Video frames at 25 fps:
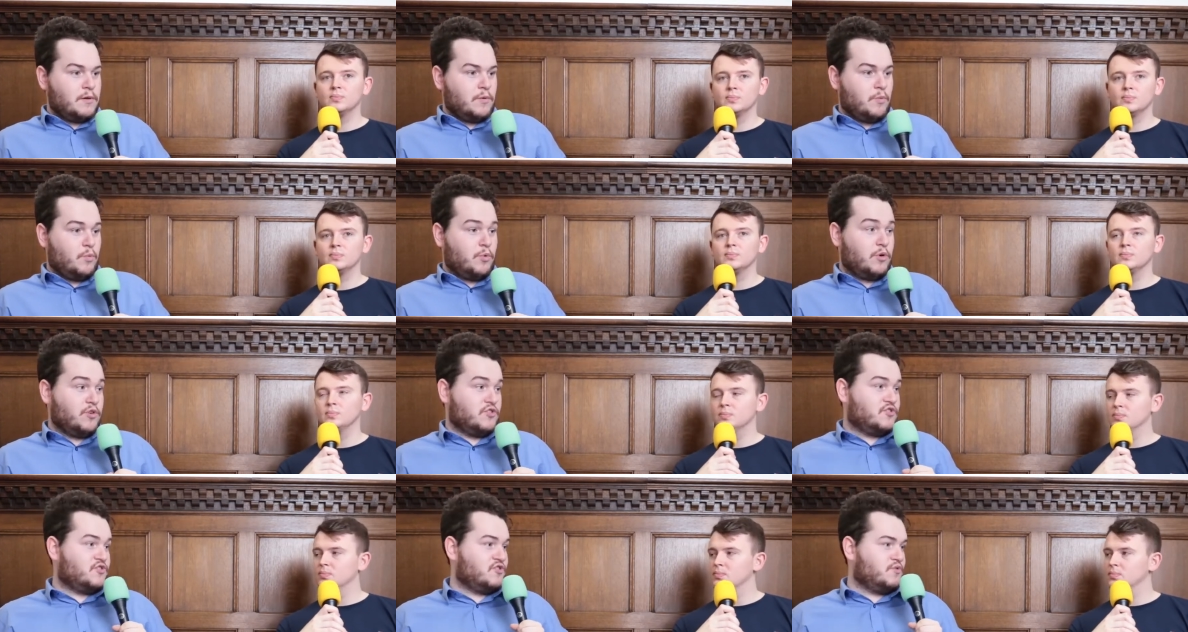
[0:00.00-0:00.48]

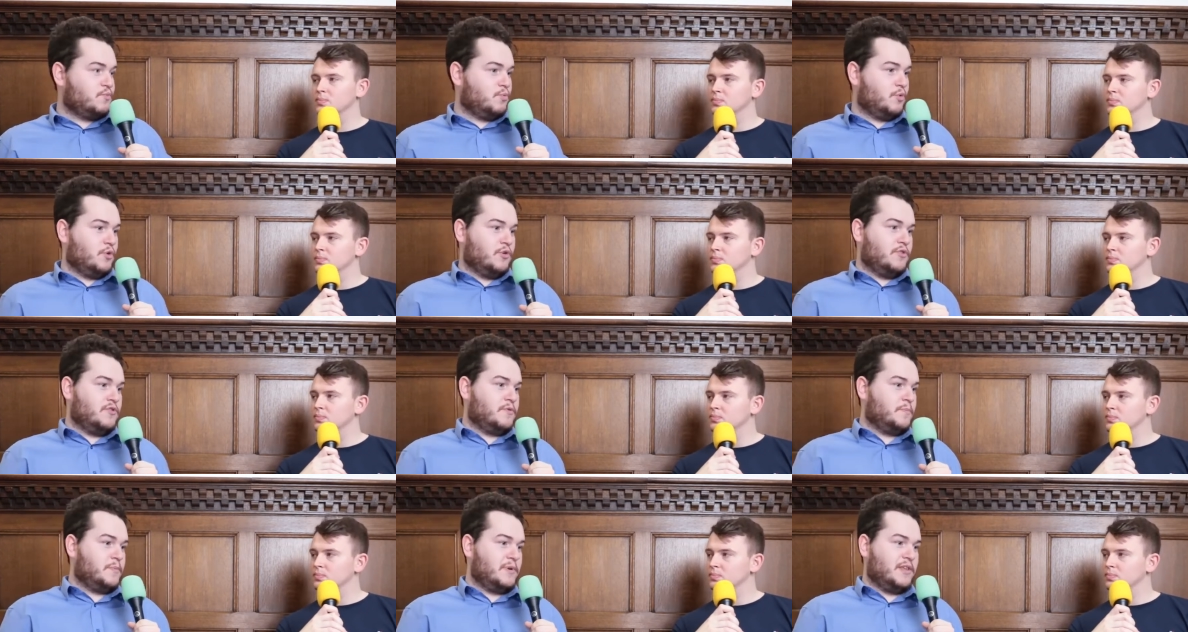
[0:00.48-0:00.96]
Speaker 1: which
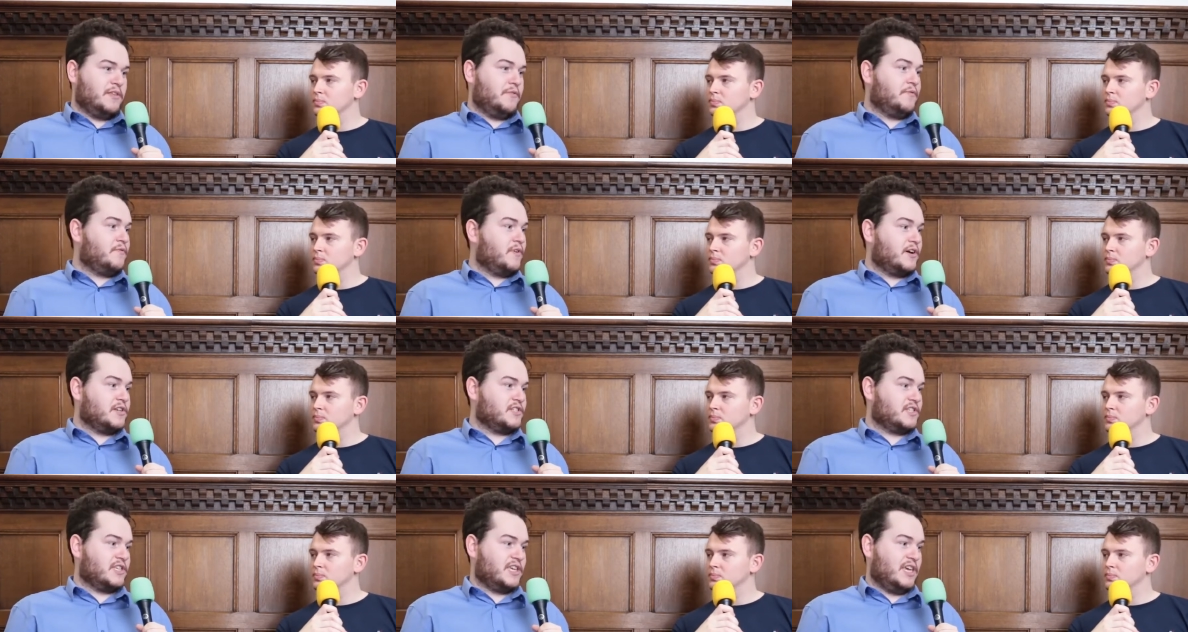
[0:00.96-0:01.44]
would be the
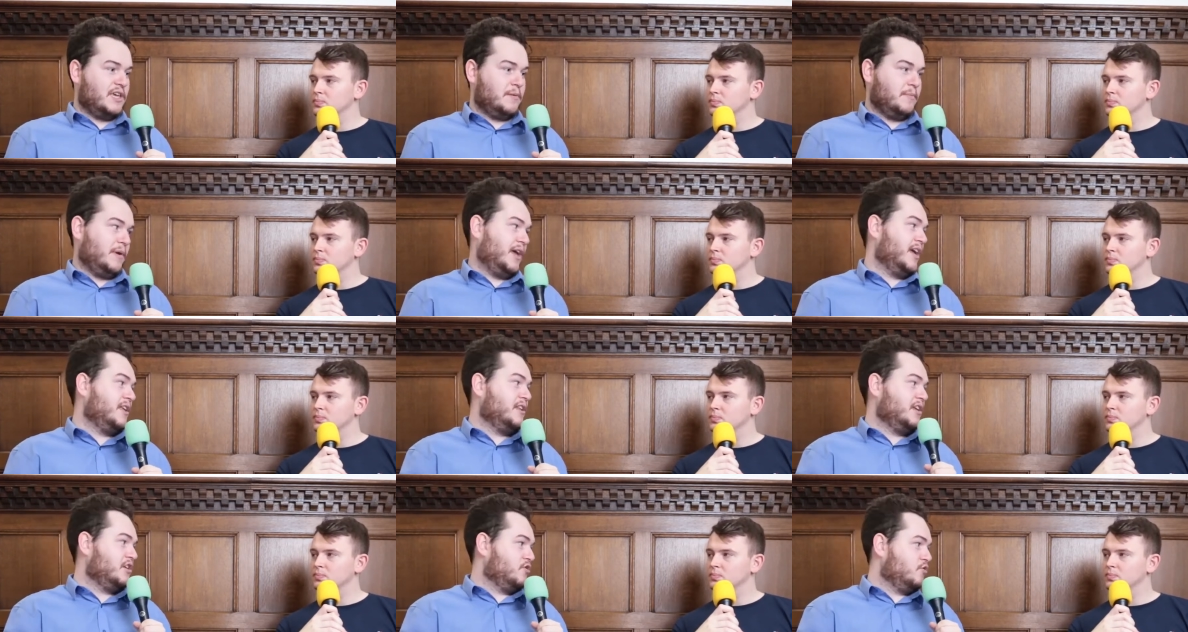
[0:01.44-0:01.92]
first game
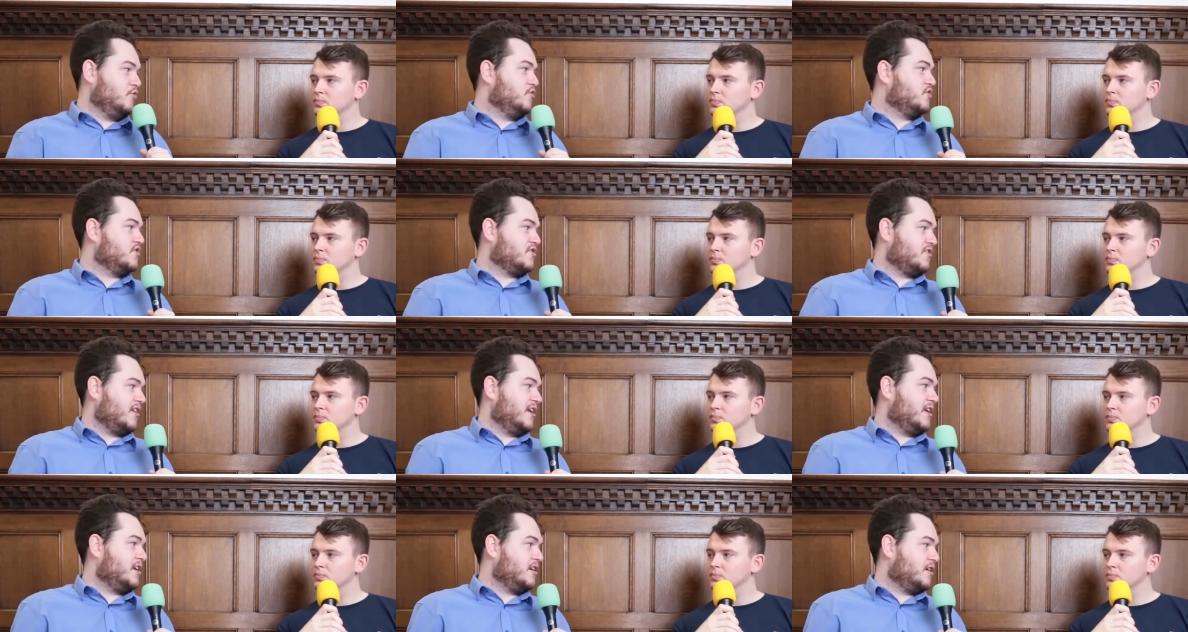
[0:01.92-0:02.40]
any new
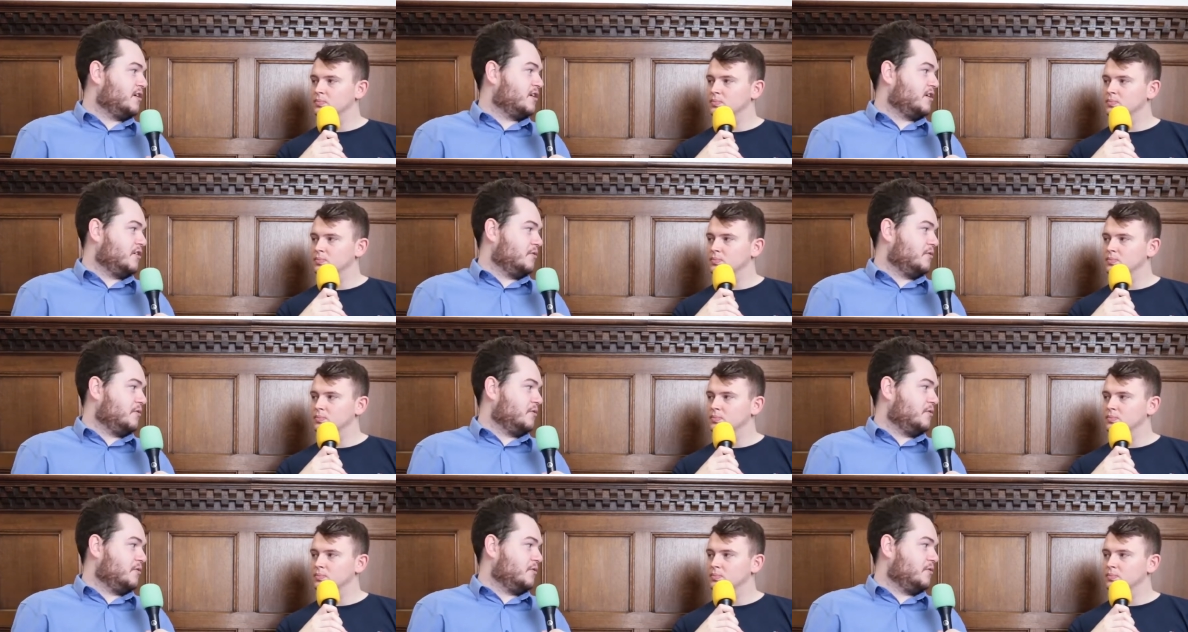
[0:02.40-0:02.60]
striker